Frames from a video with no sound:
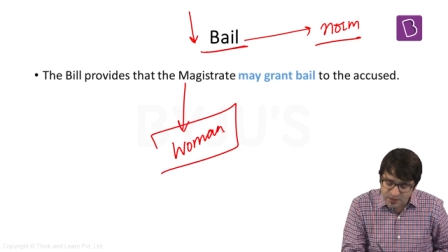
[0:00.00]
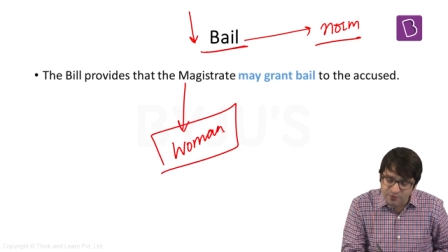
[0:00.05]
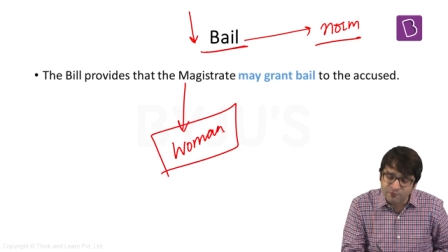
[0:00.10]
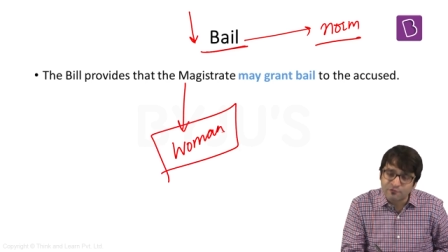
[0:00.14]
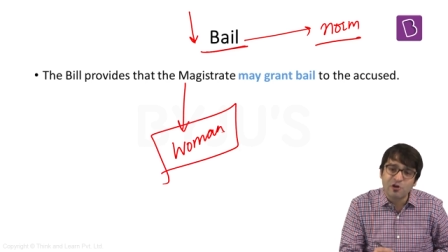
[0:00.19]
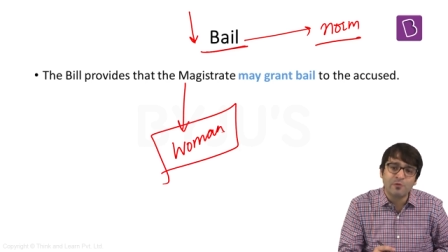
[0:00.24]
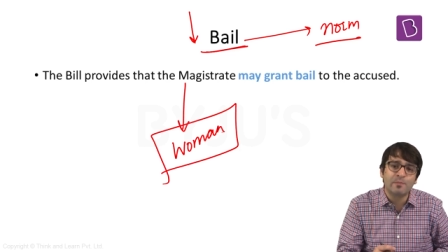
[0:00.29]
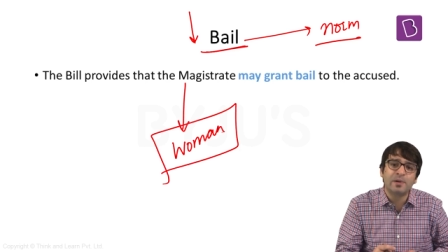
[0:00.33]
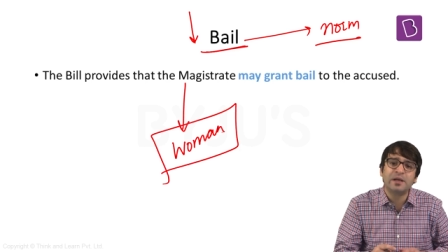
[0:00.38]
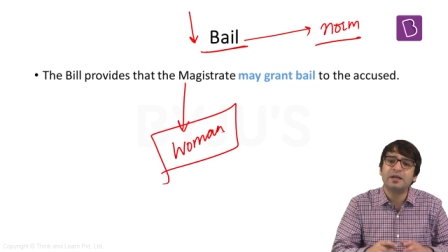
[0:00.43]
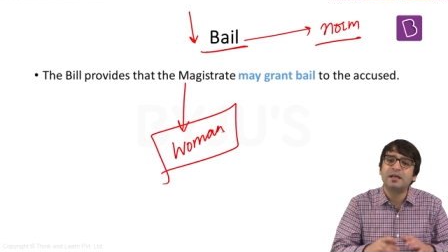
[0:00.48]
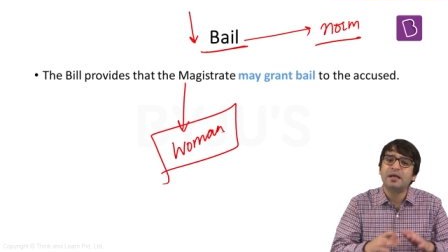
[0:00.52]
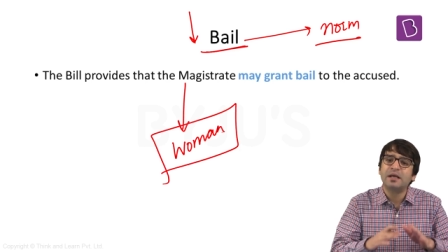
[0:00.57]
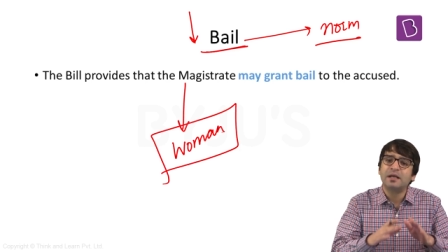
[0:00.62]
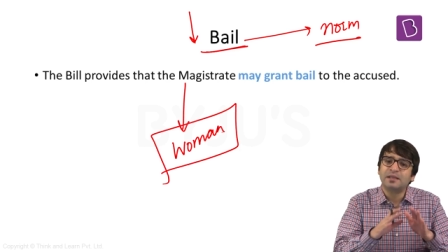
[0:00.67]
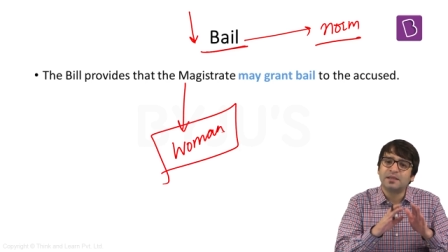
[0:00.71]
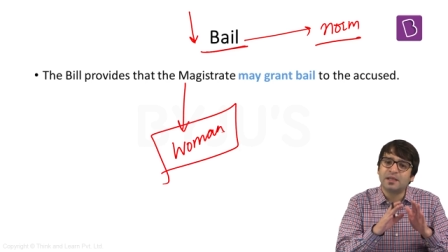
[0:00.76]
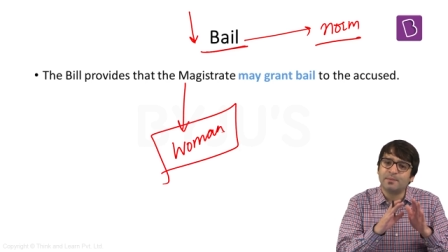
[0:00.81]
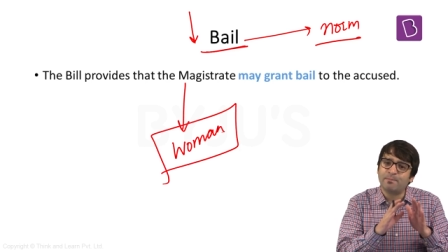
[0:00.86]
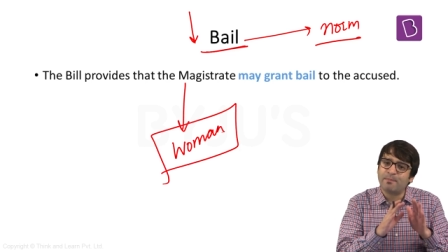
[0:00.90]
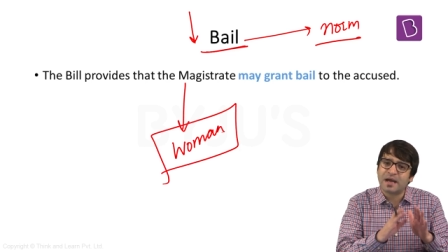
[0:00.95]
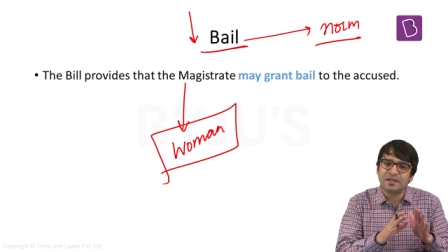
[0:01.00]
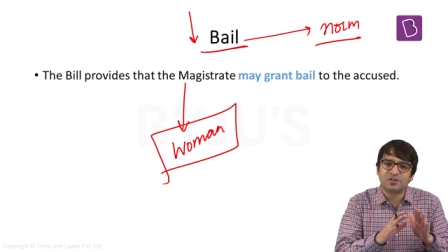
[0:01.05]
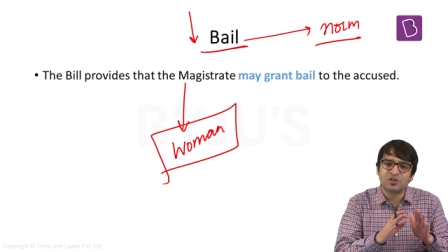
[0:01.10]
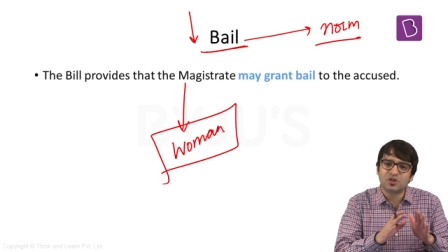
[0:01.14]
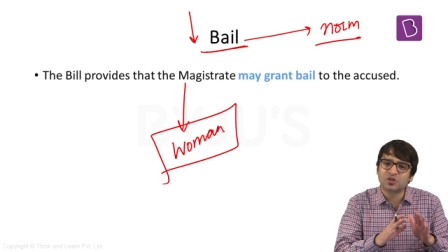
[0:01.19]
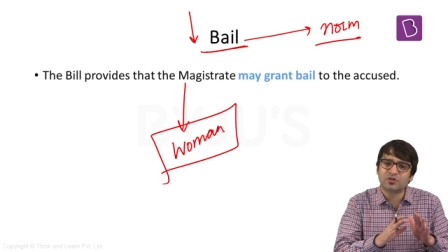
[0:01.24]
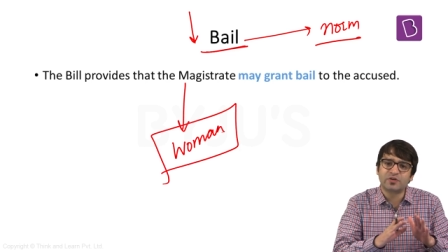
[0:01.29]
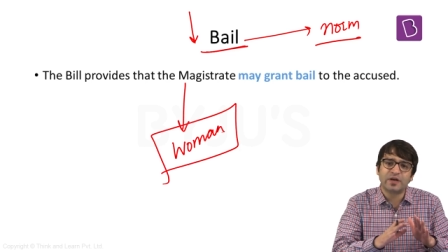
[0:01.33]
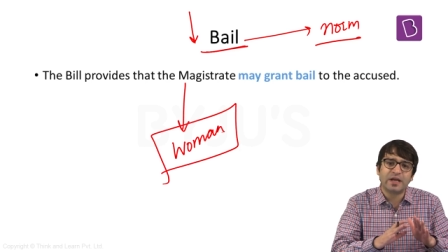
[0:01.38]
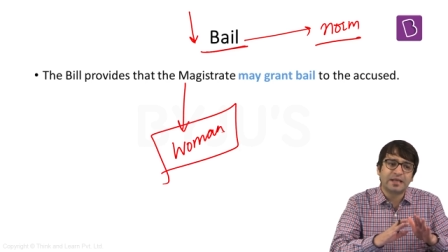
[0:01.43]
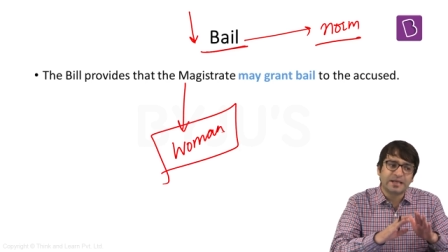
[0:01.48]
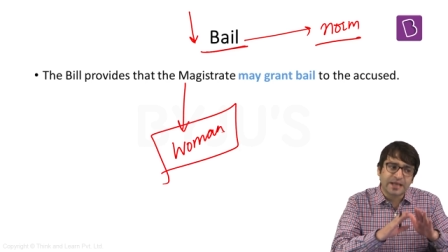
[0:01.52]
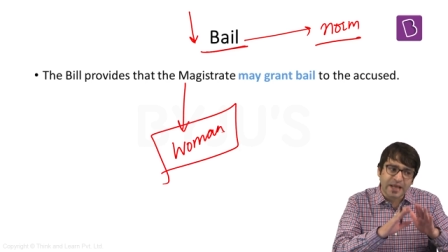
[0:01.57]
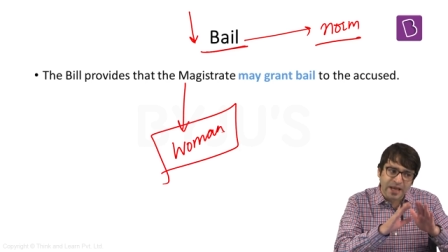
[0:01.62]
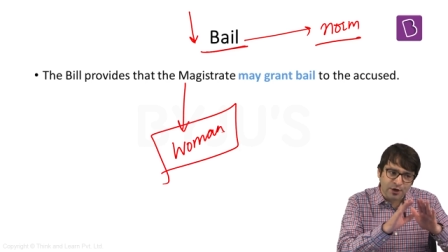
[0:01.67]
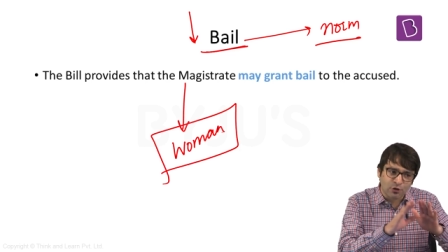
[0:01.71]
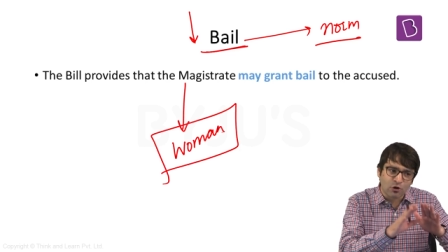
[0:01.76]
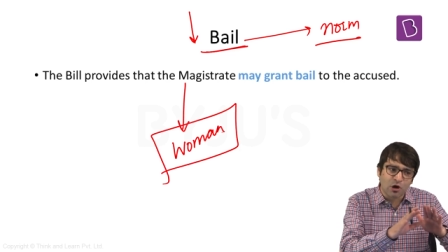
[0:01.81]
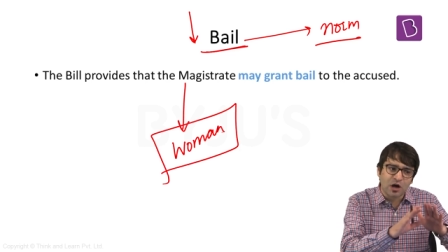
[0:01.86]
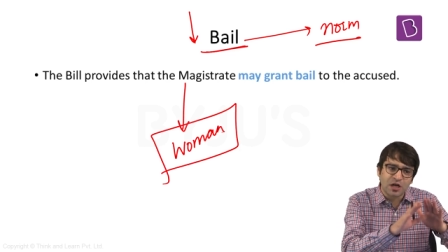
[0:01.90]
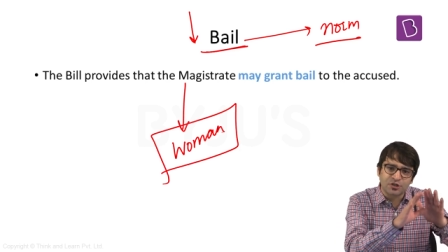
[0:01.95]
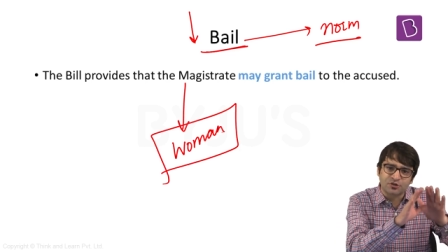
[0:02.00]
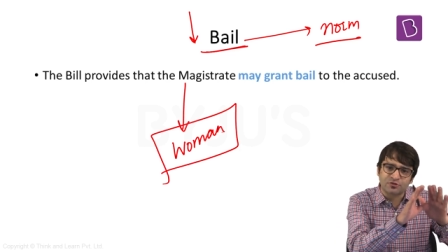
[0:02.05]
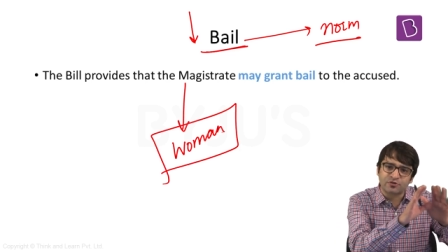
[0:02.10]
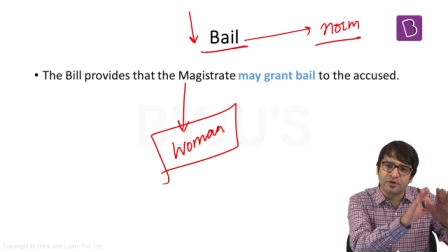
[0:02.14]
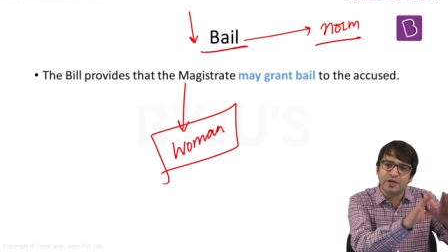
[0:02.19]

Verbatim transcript: the woman, the magistrate cannot